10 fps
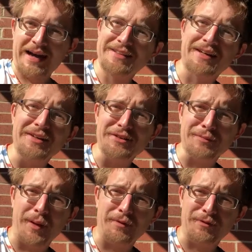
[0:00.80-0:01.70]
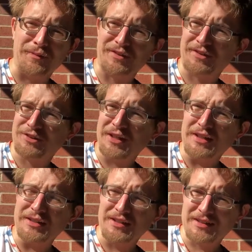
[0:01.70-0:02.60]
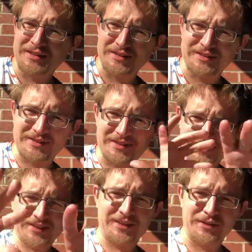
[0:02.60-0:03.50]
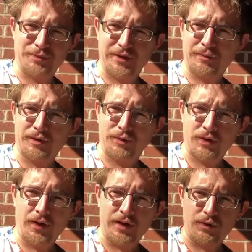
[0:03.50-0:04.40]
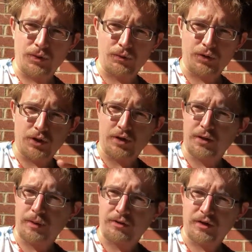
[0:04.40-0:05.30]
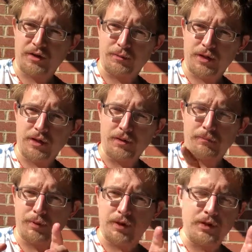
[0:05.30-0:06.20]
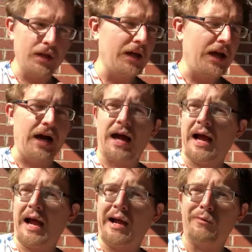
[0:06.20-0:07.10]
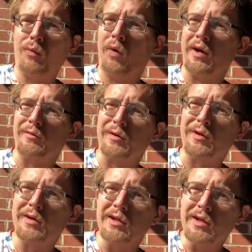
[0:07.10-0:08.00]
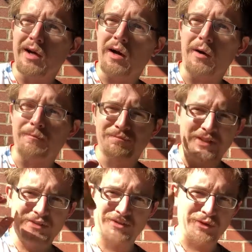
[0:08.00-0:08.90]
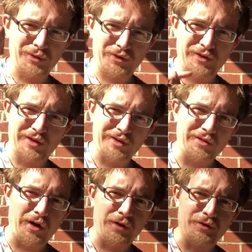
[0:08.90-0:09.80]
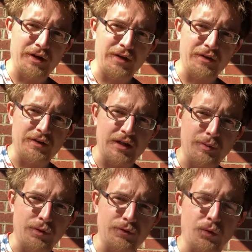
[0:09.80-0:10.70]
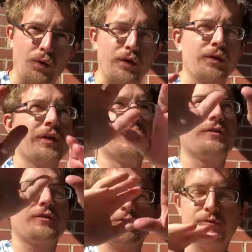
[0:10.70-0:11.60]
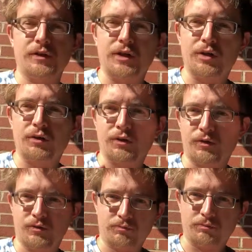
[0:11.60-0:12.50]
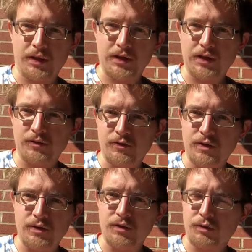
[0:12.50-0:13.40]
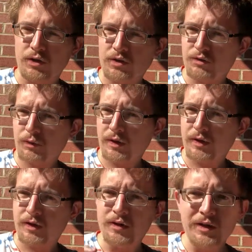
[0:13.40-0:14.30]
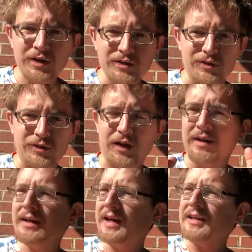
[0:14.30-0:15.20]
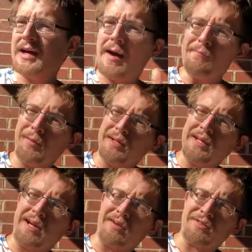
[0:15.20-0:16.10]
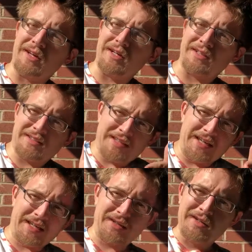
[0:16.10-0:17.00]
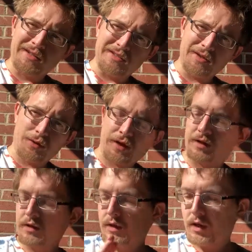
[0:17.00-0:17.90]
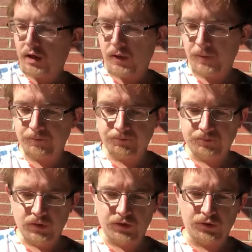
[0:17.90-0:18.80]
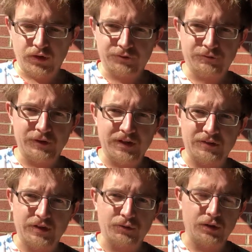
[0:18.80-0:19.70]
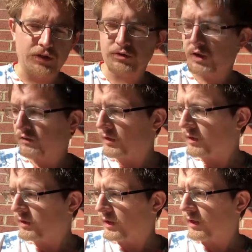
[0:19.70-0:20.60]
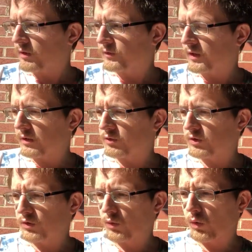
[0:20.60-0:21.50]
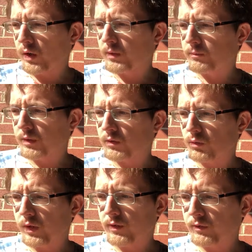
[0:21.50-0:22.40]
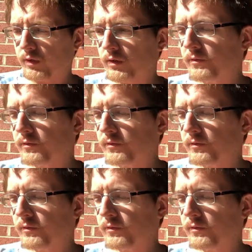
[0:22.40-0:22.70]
should honestly probably film this in the shade, because this is going to completely mess with the lighting when we're talking about Dinobot, but whatever. It's too noisy on the other side of the table for this video, because my AC unit is right there. So yeah, hey, I'm filming it outside, because I can. Deal with it. Also, I feel like I sound really congested. I don't know if it's allergies or what, but whatever.